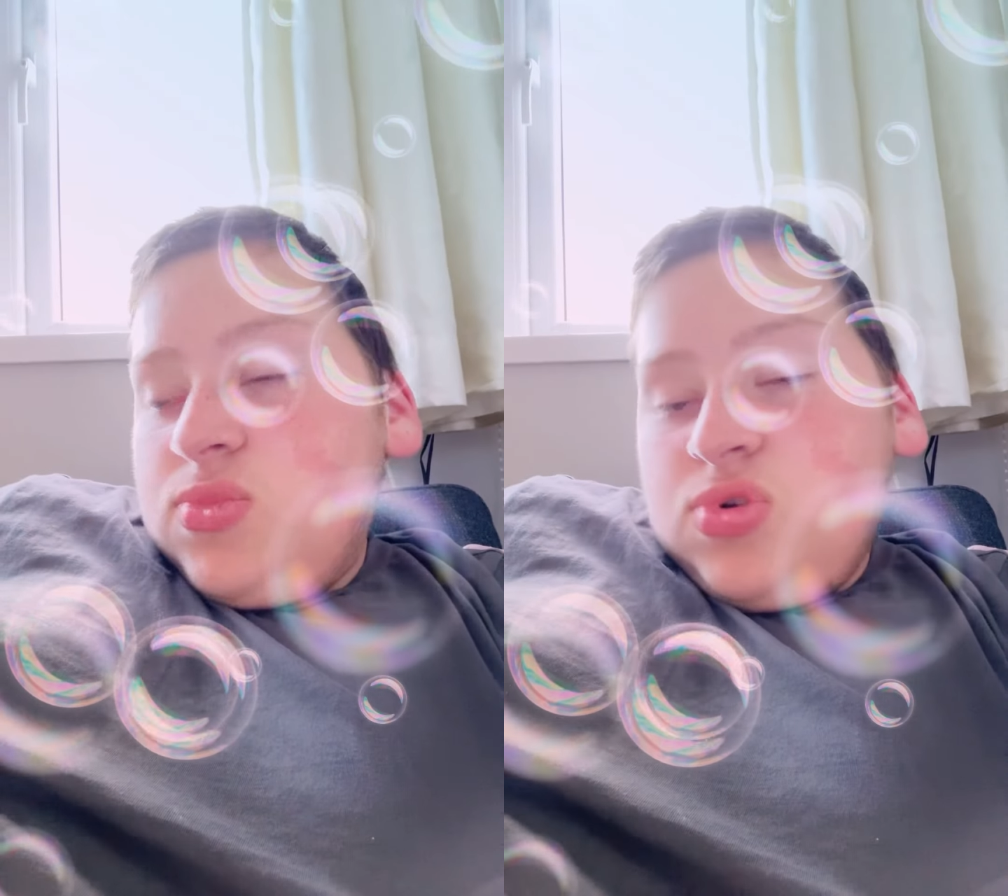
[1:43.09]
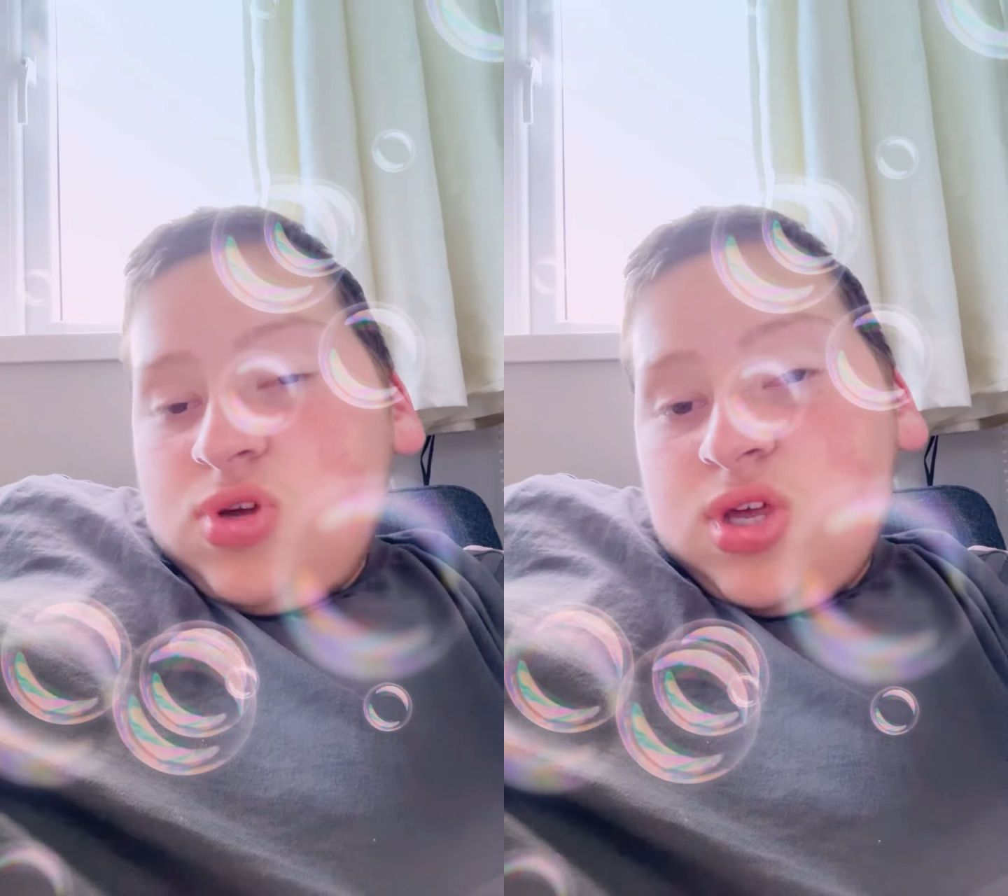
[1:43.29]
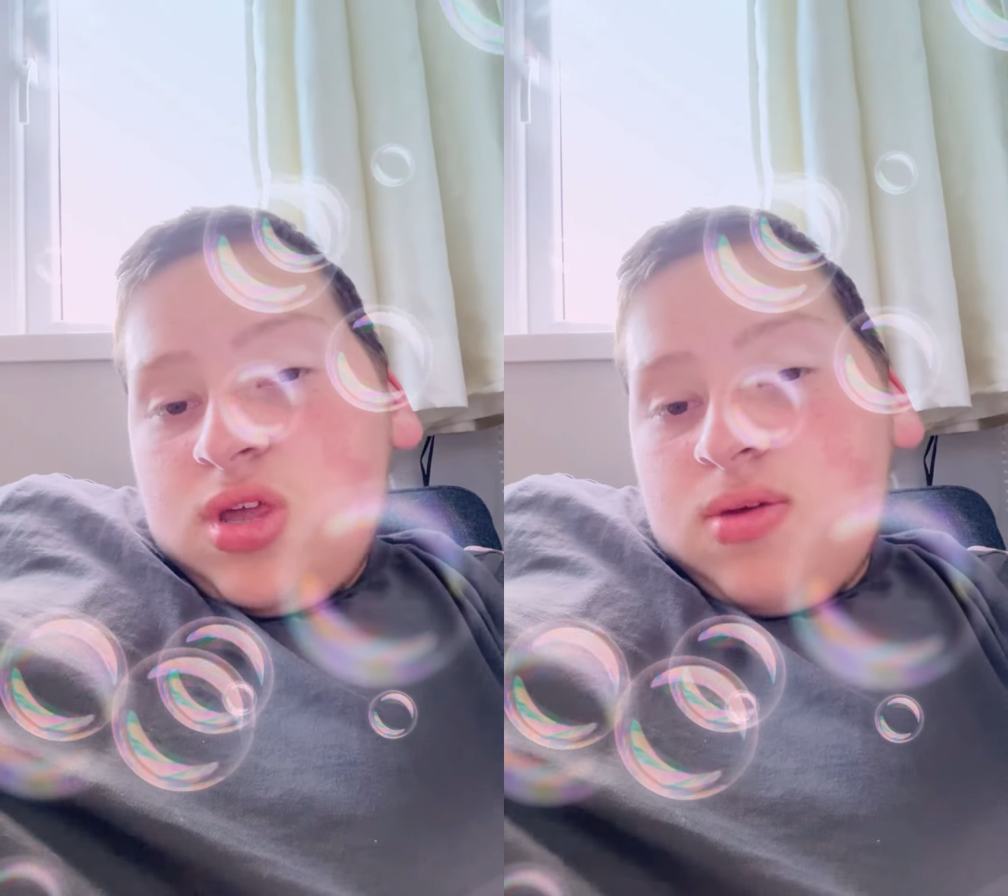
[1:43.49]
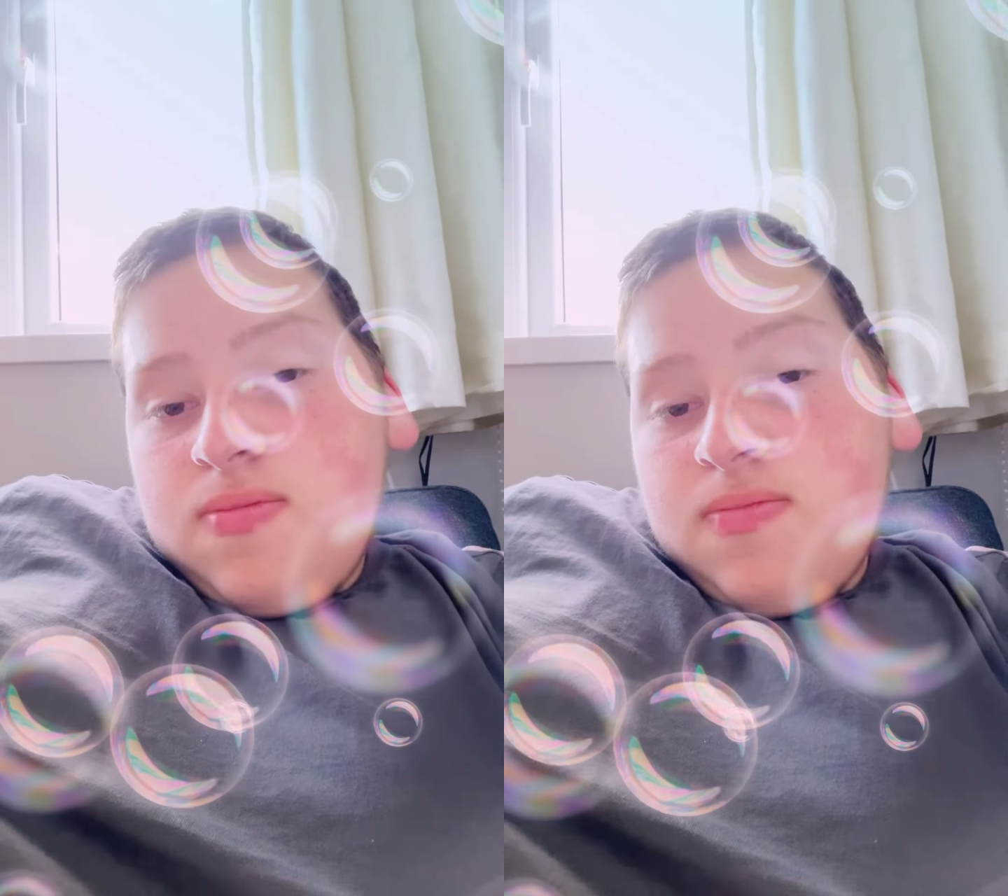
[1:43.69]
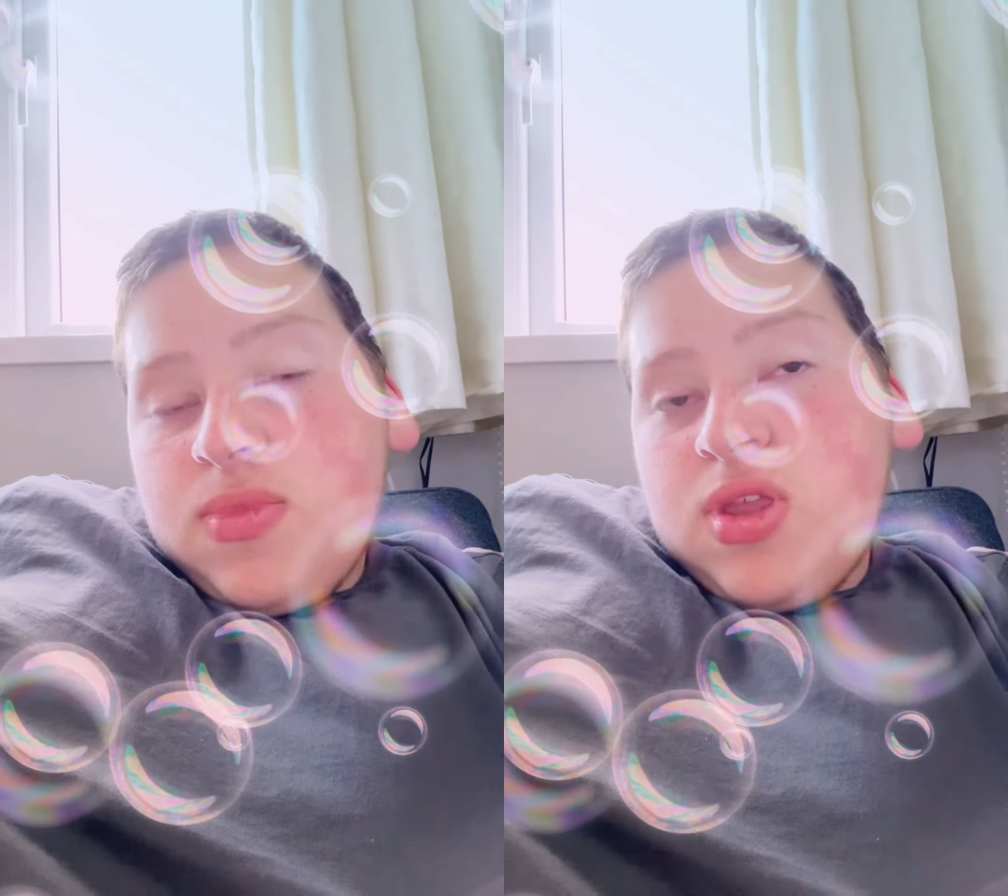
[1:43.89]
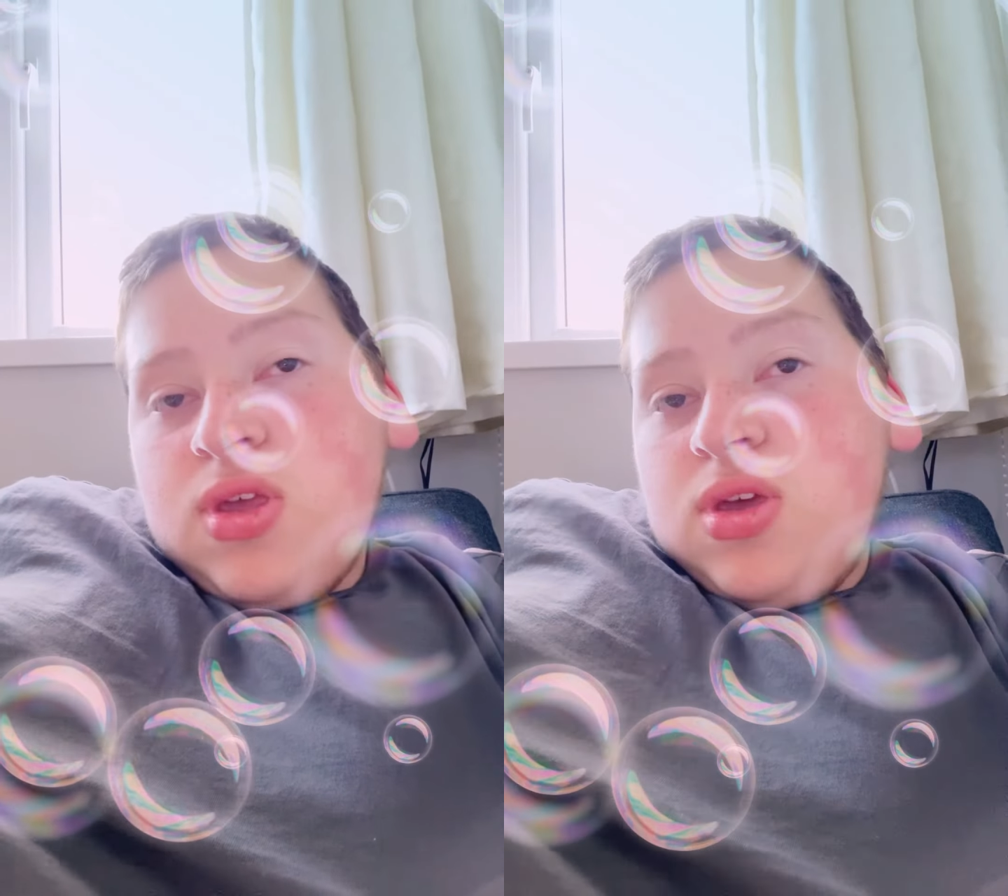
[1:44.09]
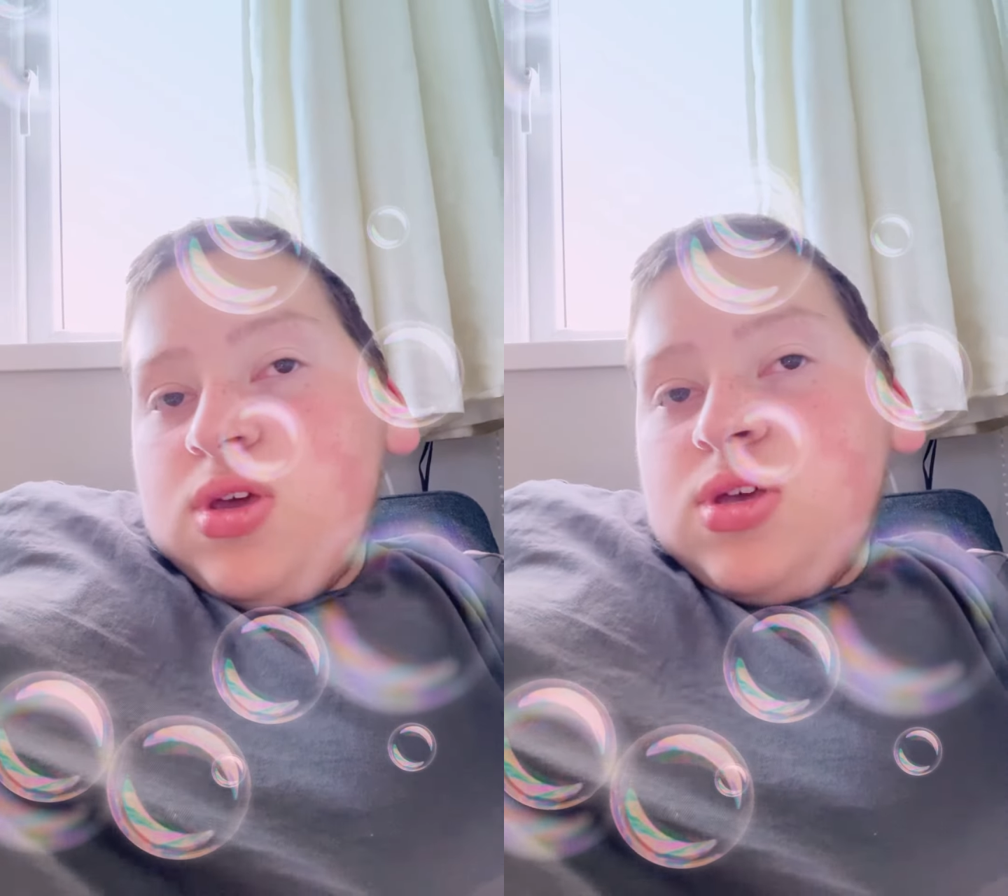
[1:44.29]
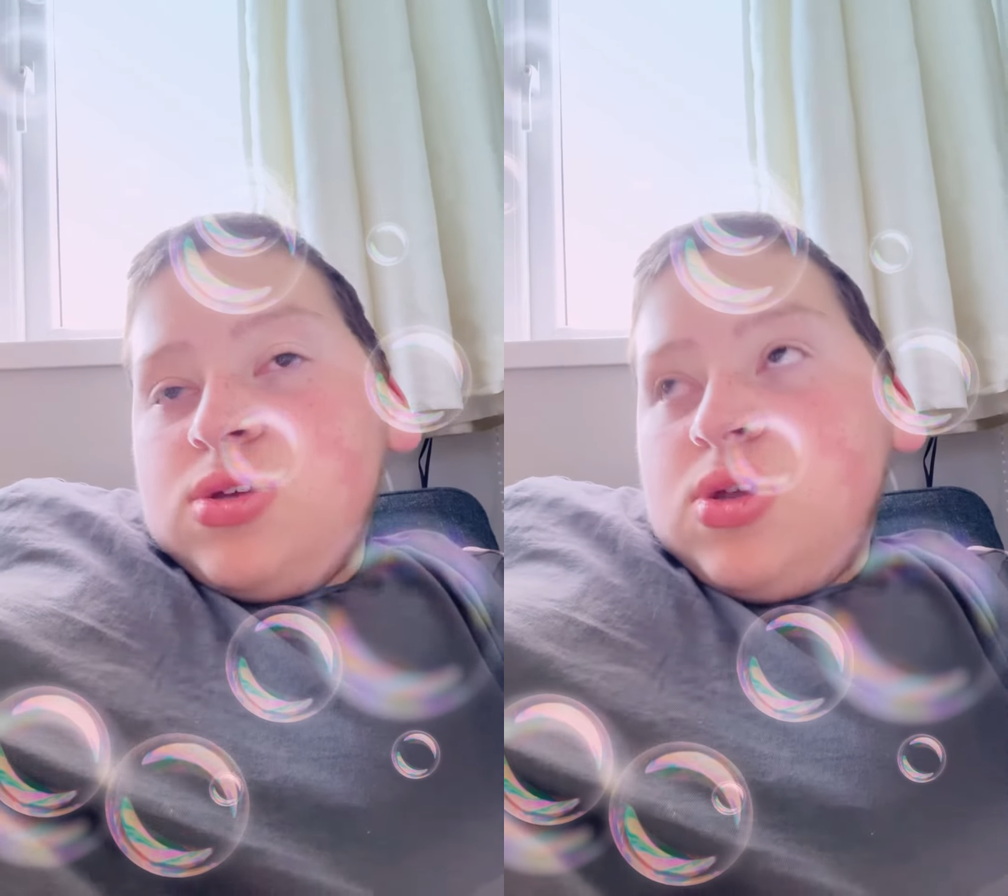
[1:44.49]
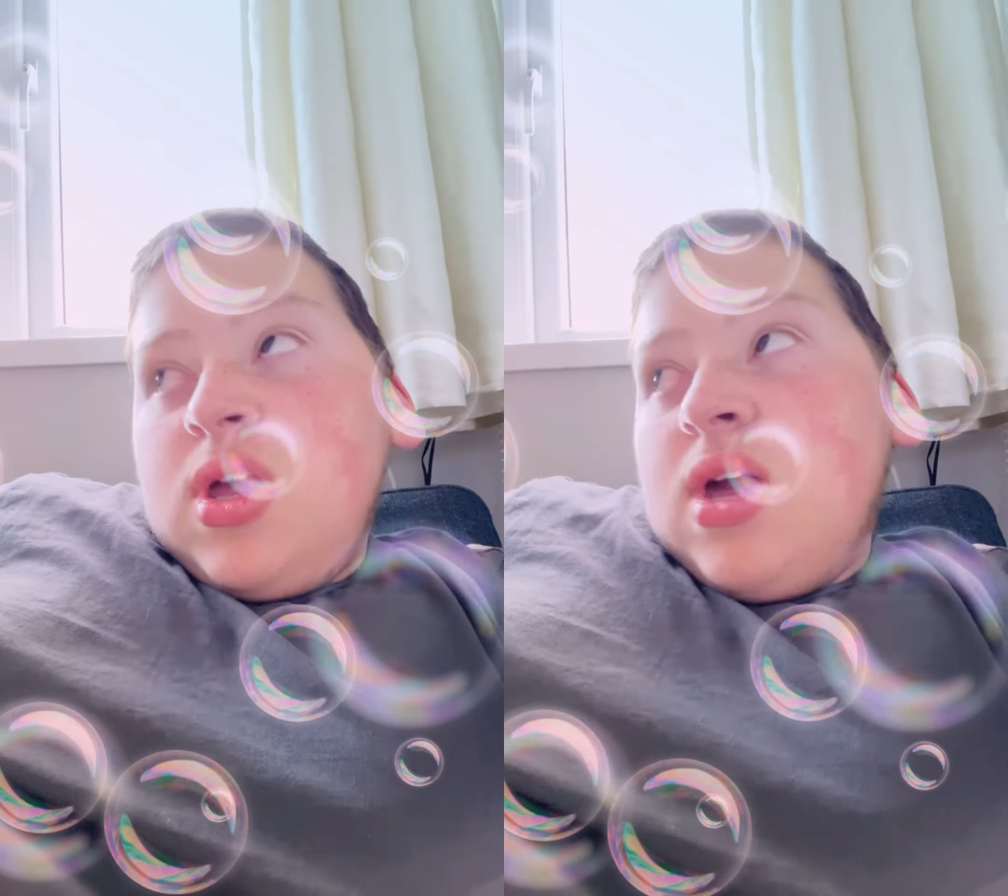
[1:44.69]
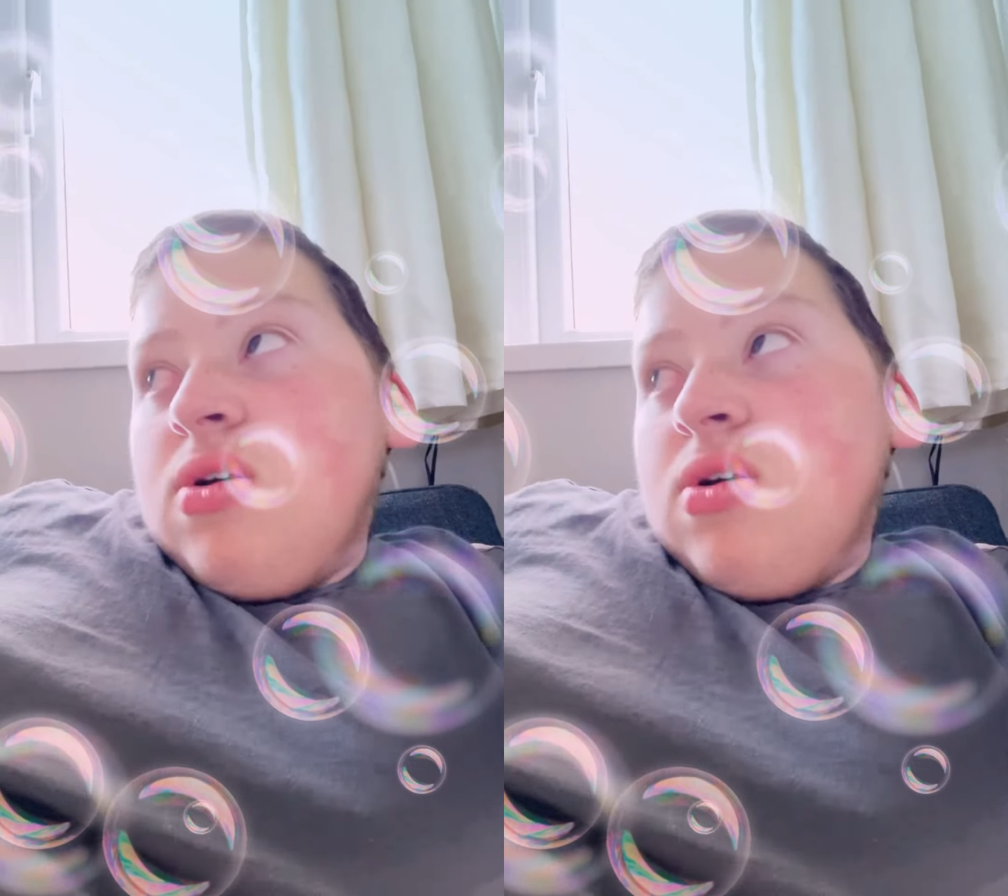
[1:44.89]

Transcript: Okay? So, yeah,